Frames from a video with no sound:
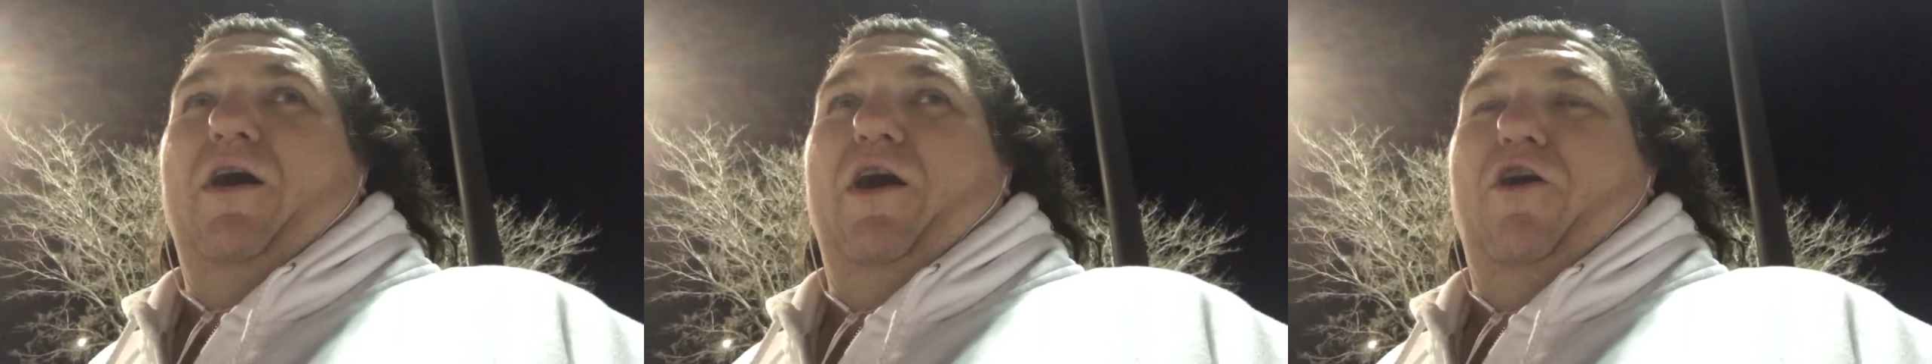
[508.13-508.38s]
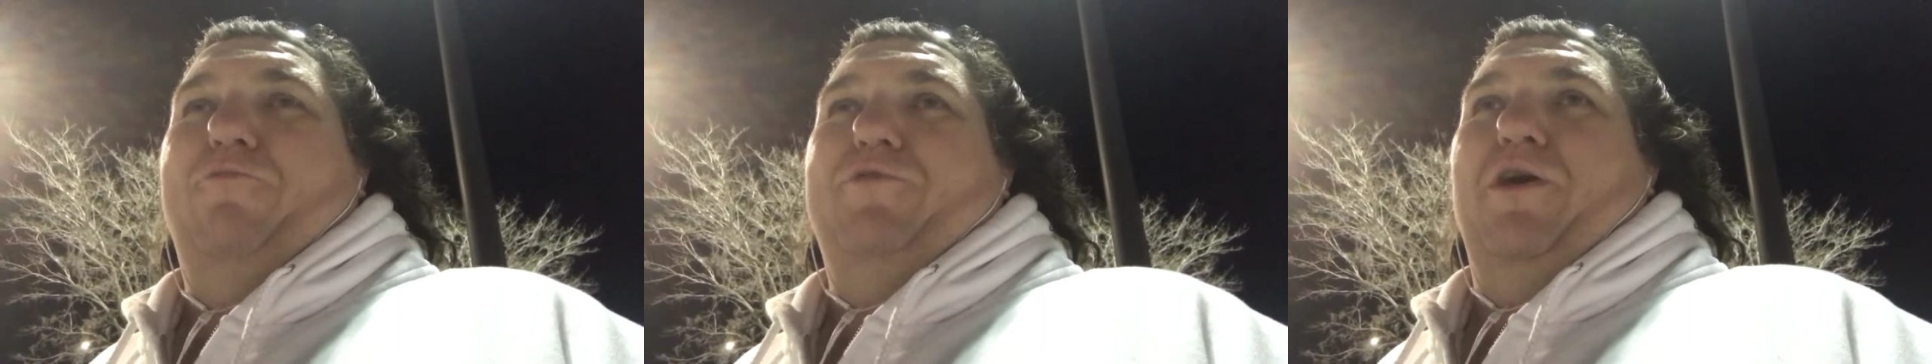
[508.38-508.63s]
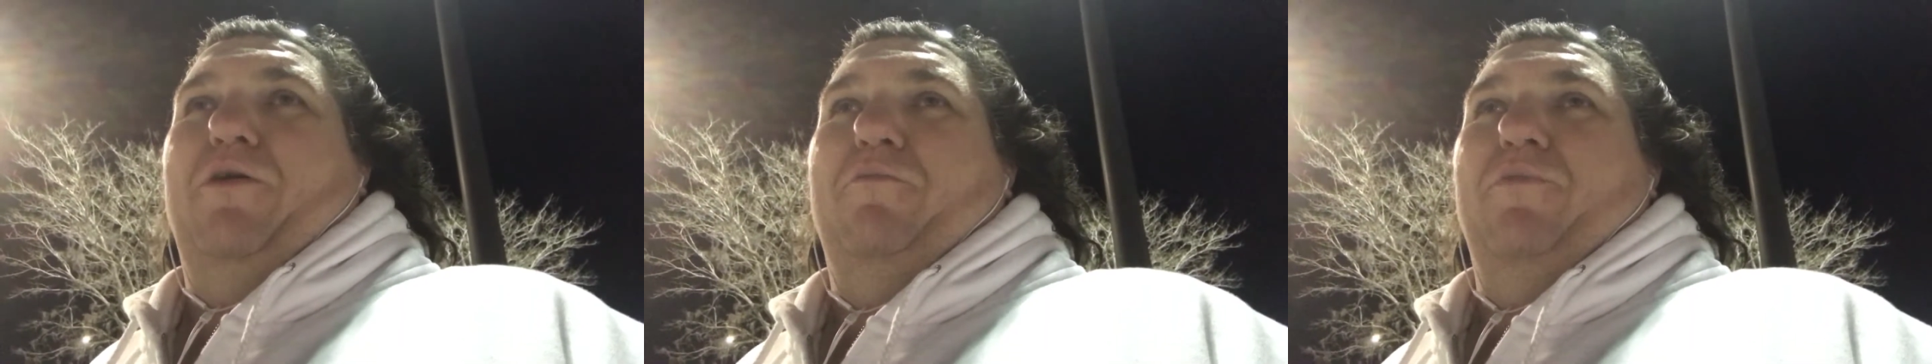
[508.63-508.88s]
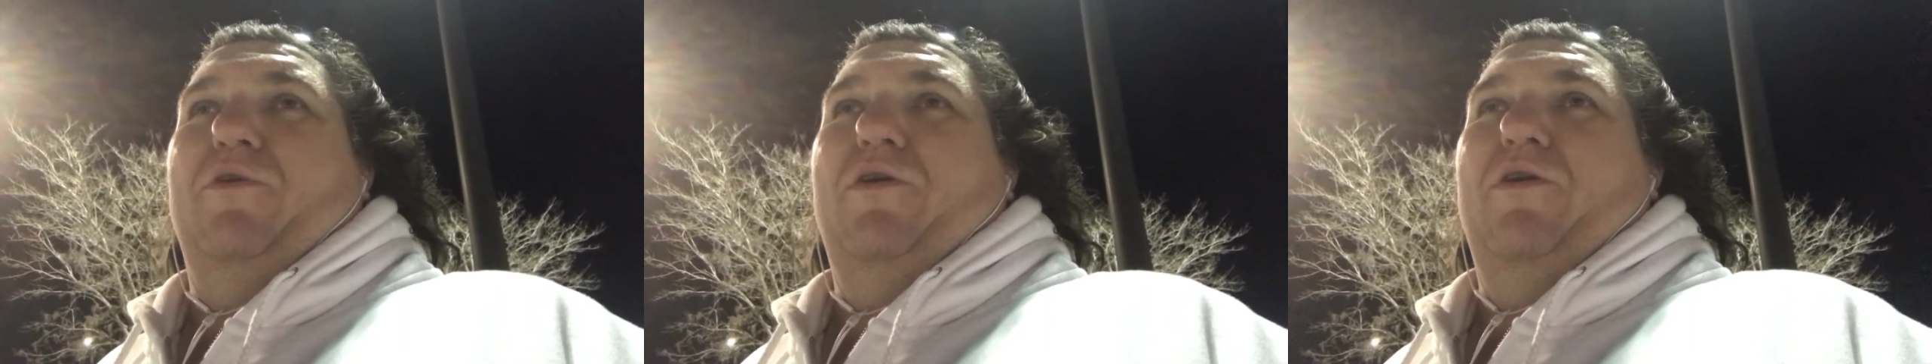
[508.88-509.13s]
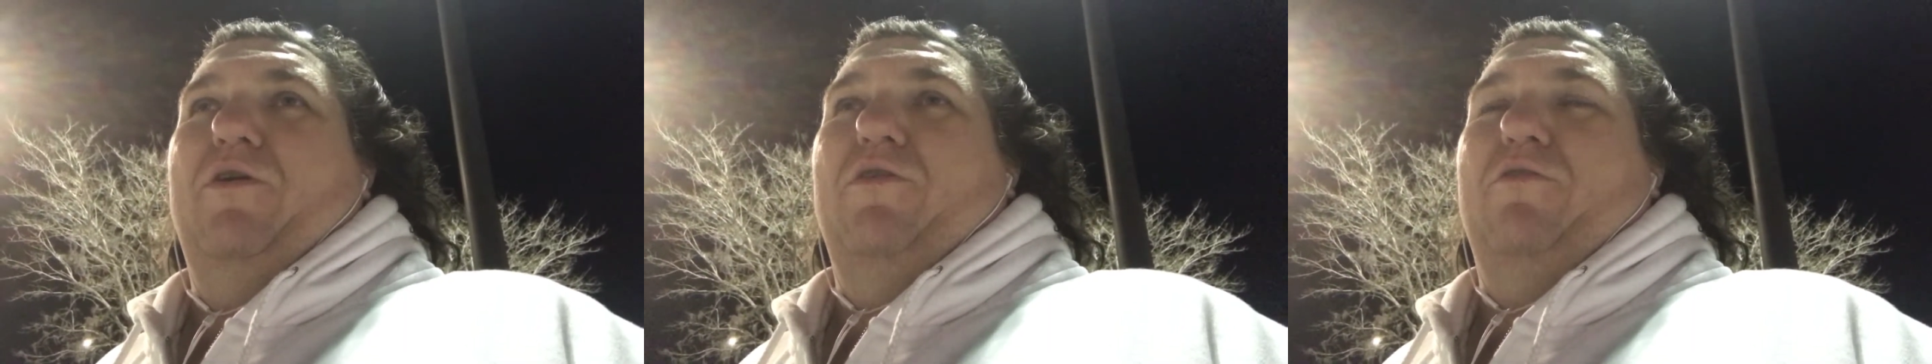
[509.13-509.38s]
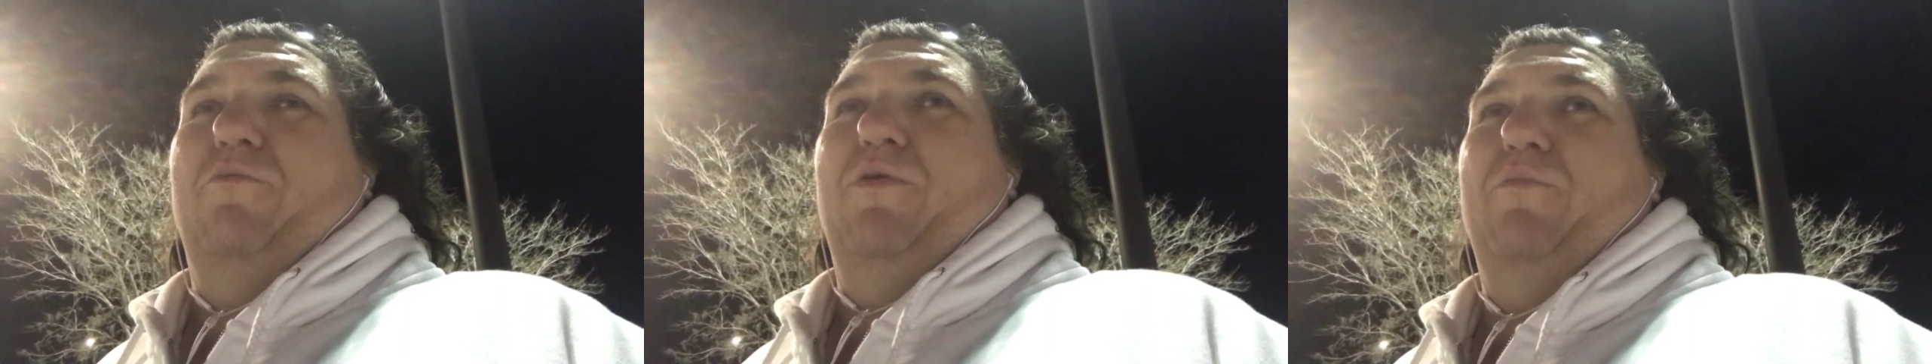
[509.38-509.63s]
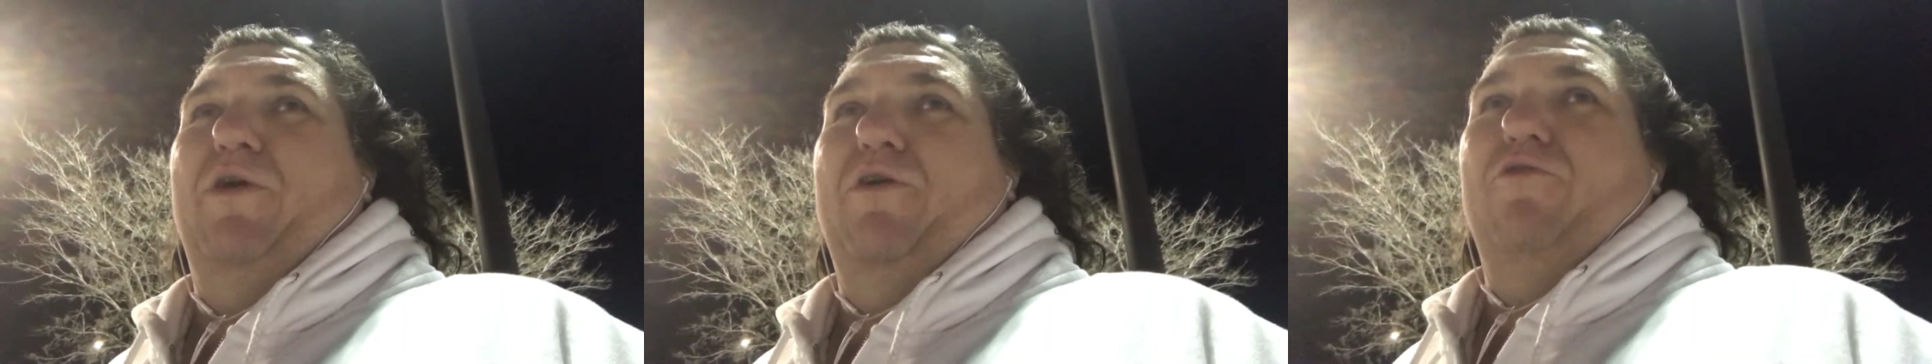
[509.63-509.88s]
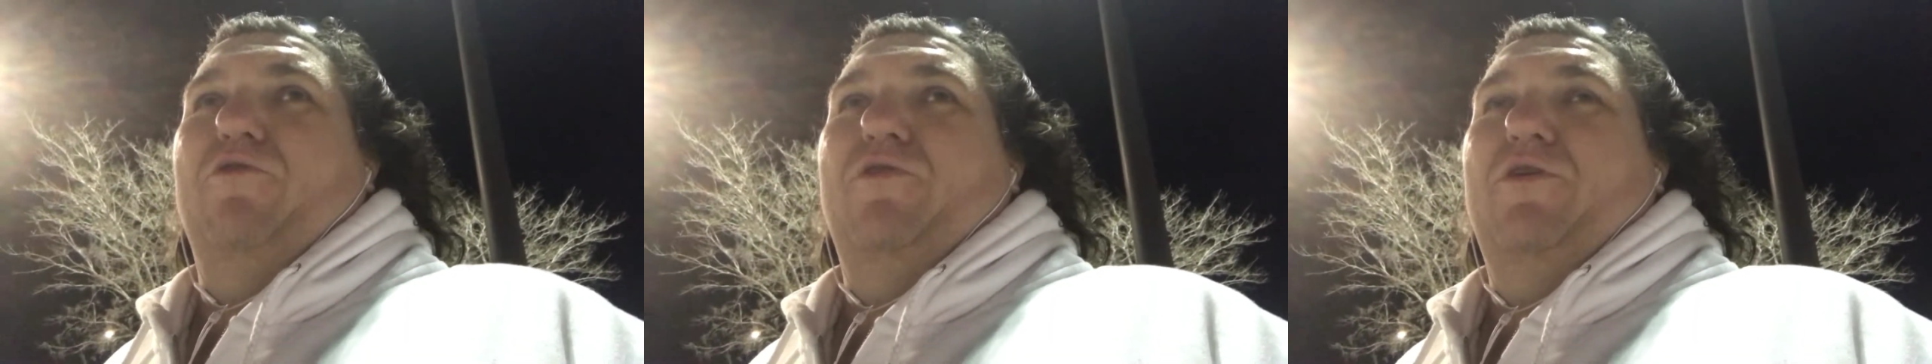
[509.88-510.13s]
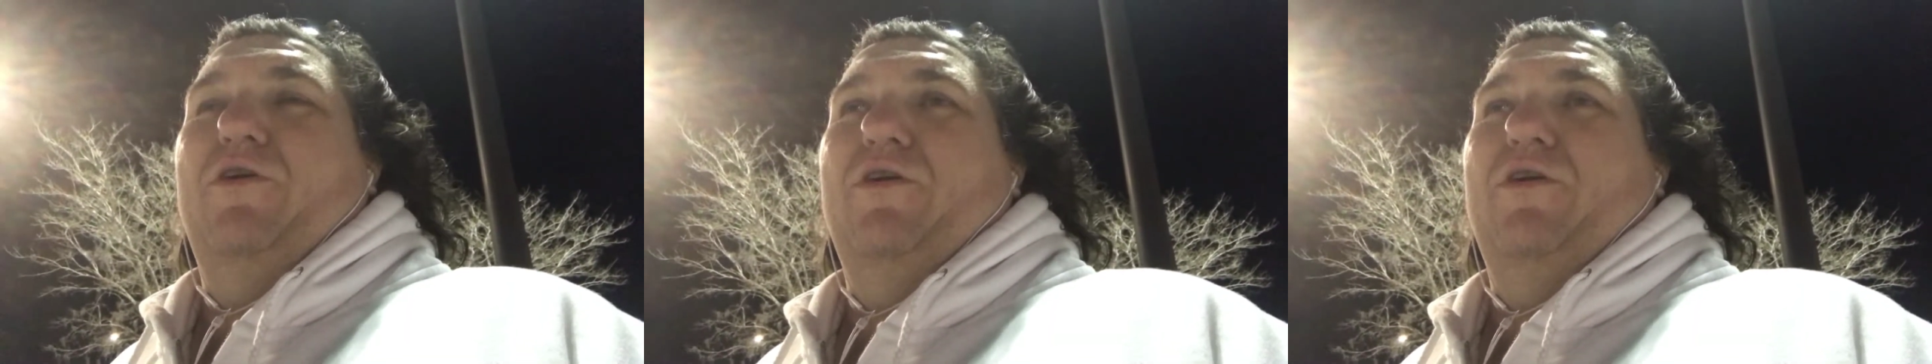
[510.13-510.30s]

help them to be better,